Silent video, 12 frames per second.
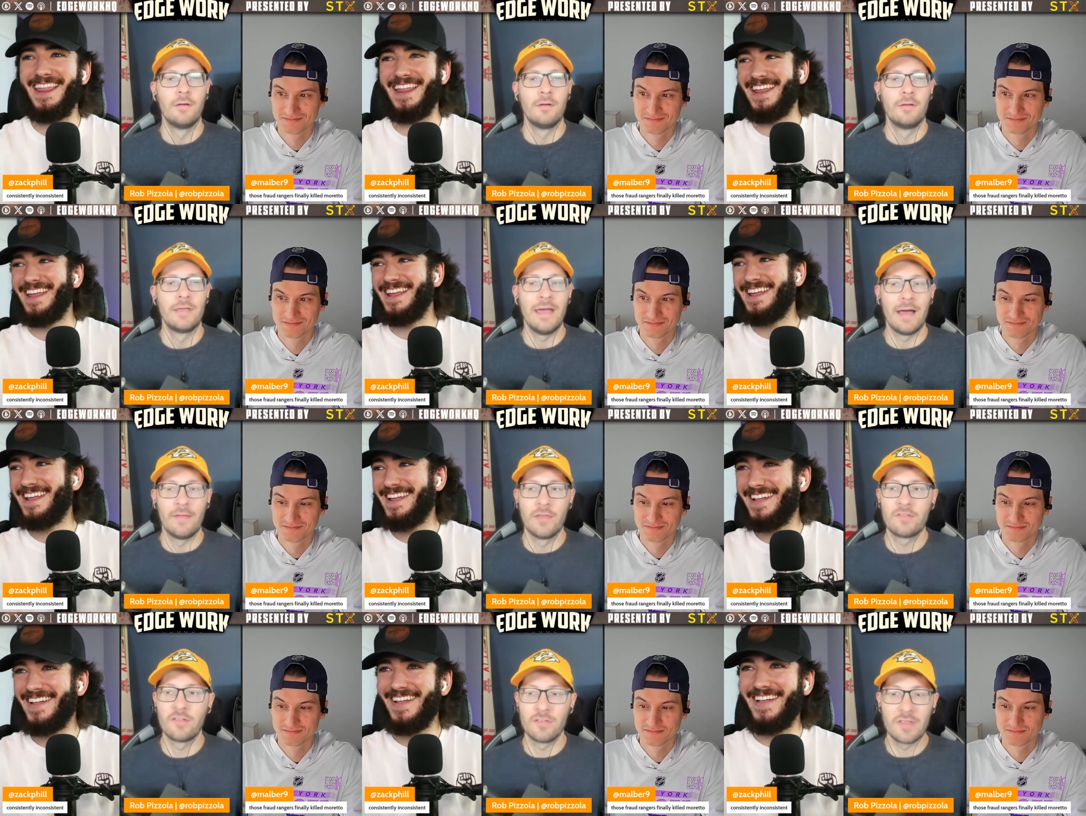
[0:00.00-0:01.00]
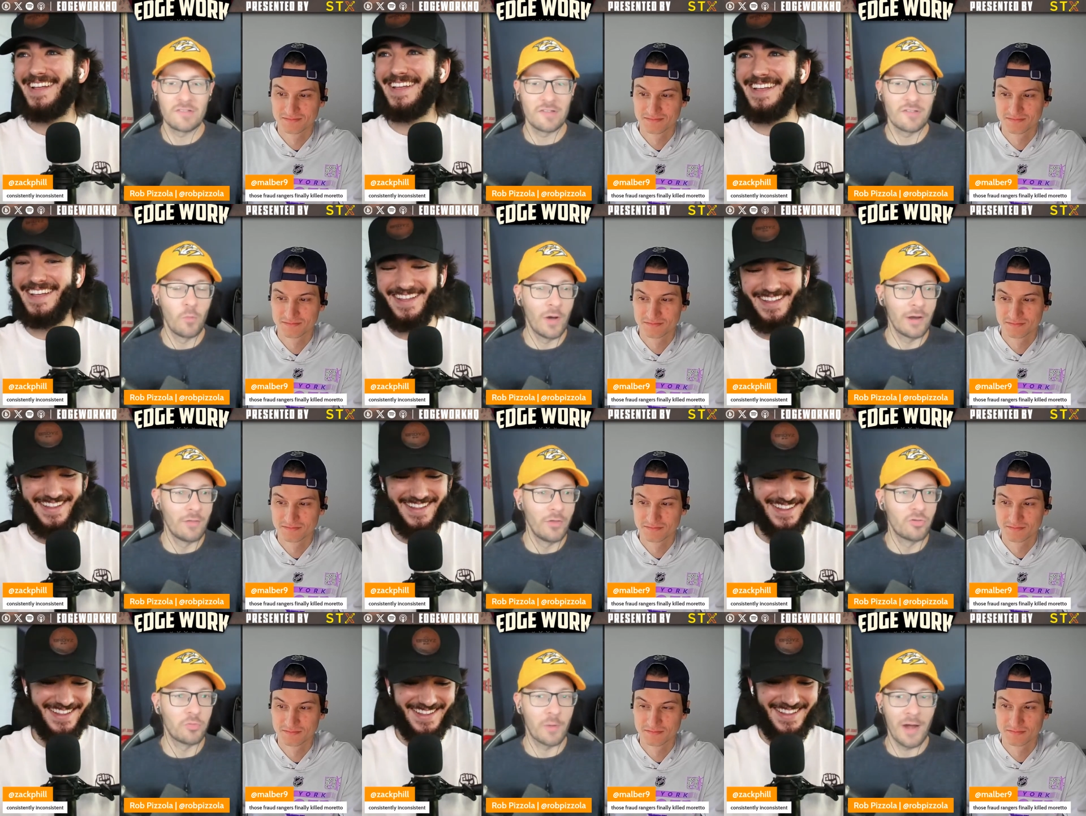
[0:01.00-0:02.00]
Speaker 1: yeah, this is this isn't one of
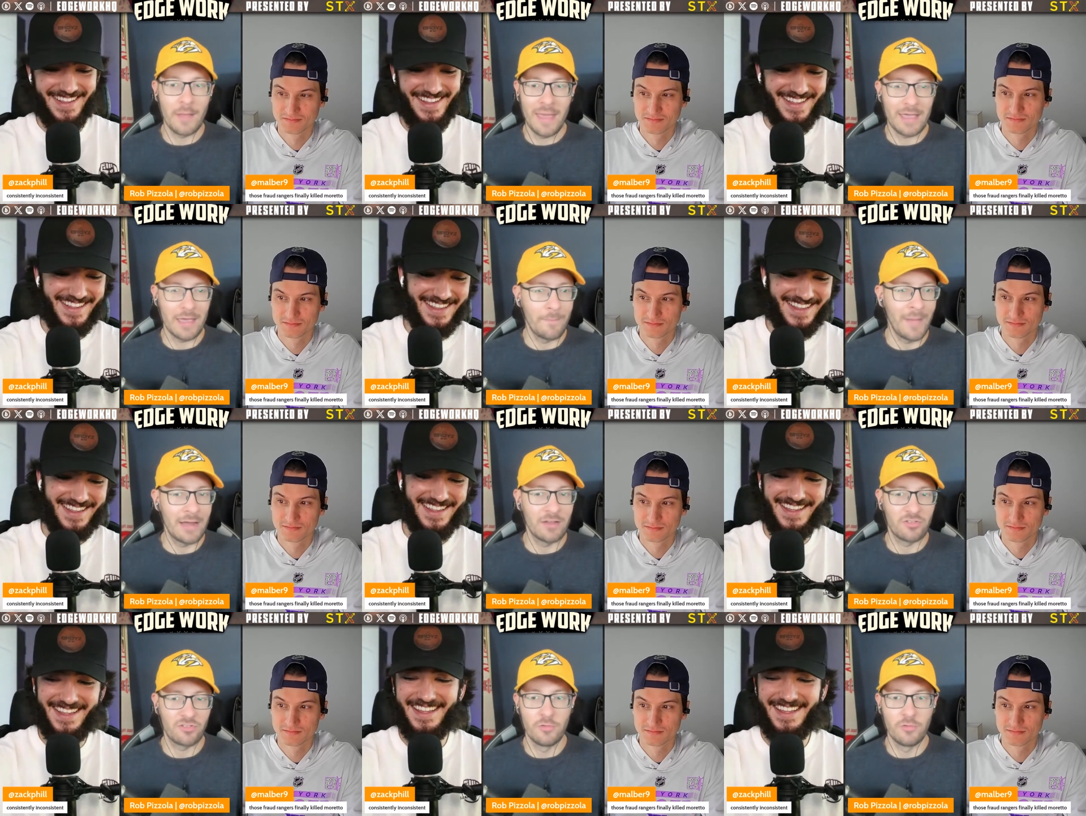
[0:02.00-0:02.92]
those where I make it minus two